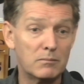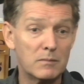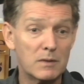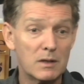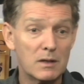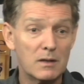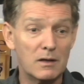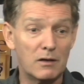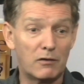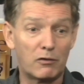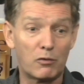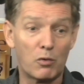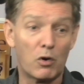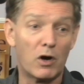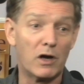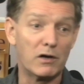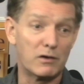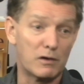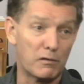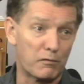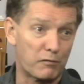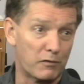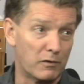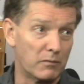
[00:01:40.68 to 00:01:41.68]
it's quite
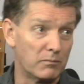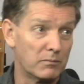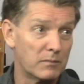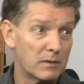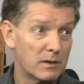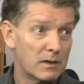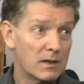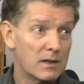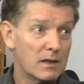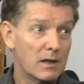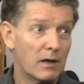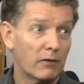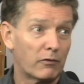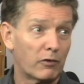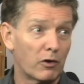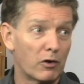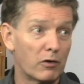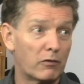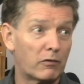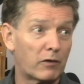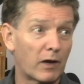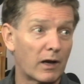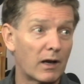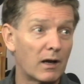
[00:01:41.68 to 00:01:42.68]
different. So
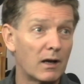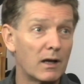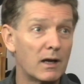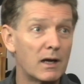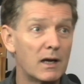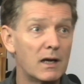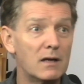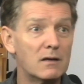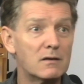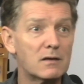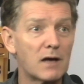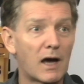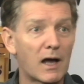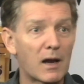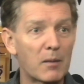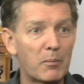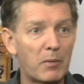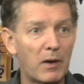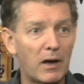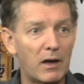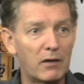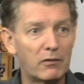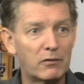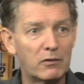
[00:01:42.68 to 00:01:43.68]
suddenly
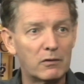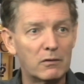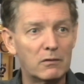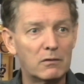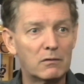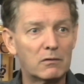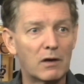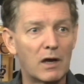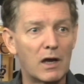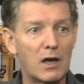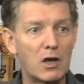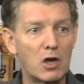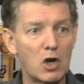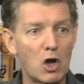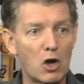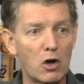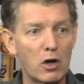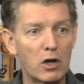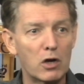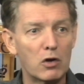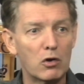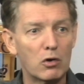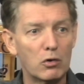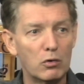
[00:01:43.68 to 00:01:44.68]
databases and
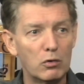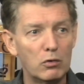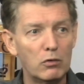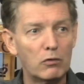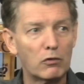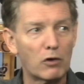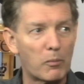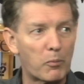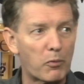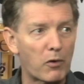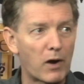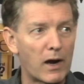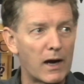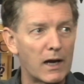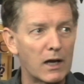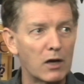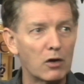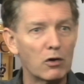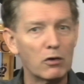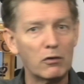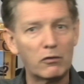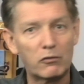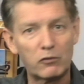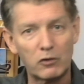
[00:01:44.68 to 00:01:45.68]
knowing who's operating,
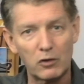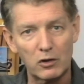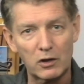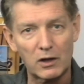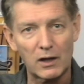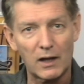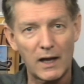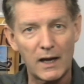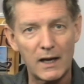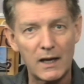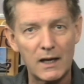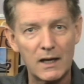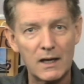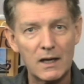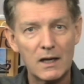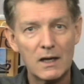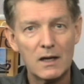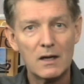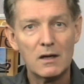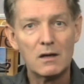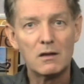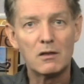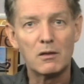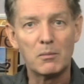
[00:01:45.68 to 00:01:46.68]
who's circulating,
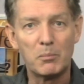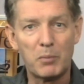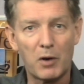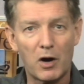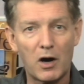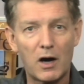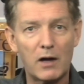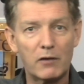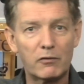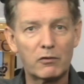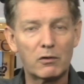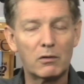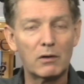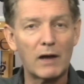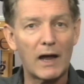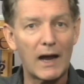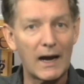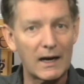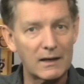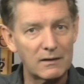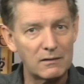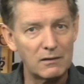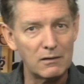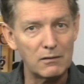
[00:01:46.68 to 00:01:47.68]
the buyers that are
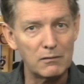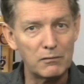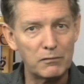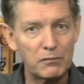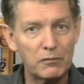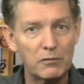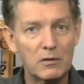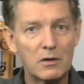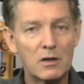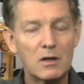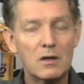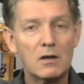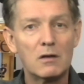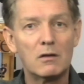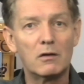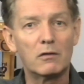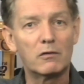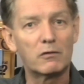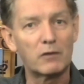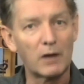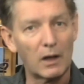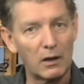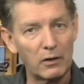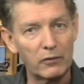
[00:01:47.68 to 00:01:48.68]
active, the
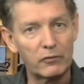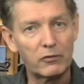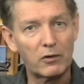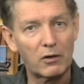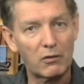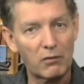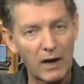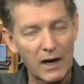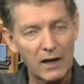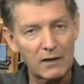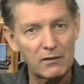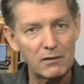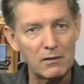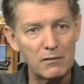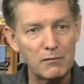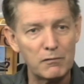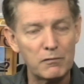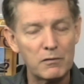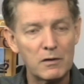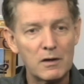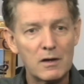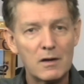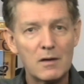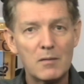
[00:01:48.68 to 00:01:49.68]
sellers that are active,
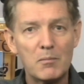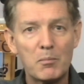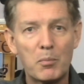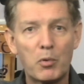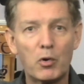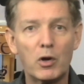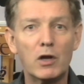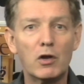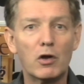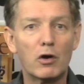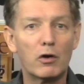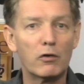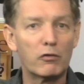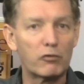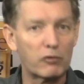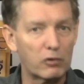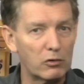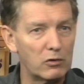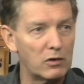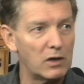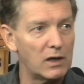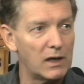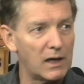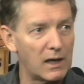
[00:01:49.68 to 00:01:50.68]
putting those two
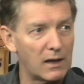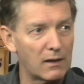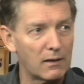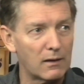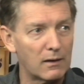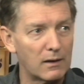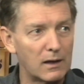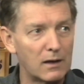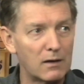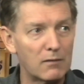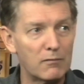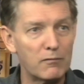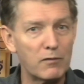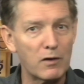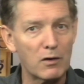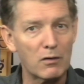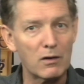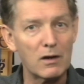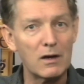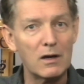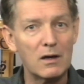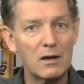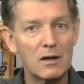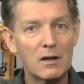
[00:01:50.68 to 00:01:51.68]
together in a
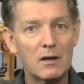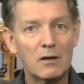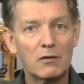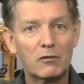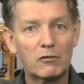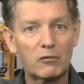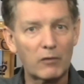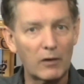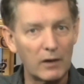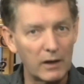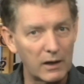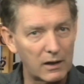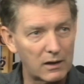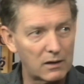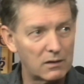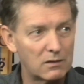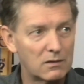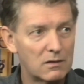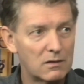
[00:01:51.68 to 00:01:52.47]
very slick